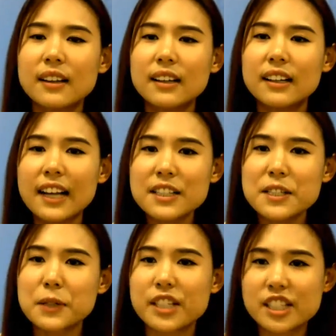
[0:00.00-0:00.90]
Next
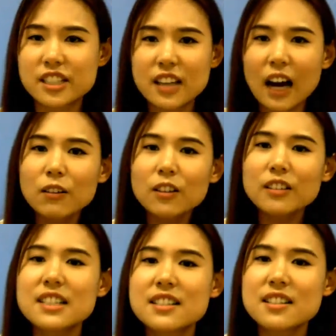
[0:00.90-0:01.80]
question: how long
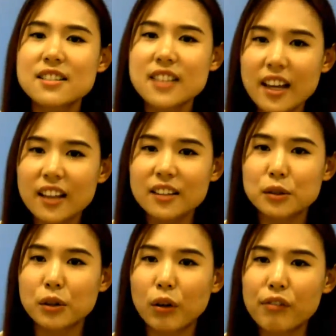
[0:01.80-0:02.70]
does it take to
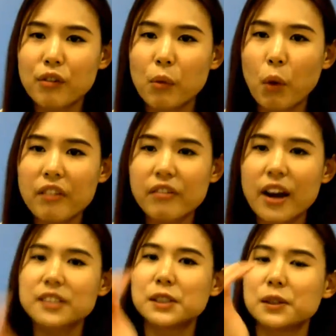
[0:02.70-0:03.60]
go from one rank
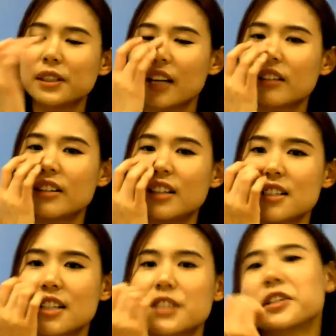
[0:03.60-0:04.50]
to another in
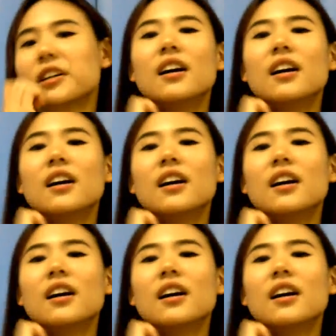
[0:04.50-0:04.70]
Accenture?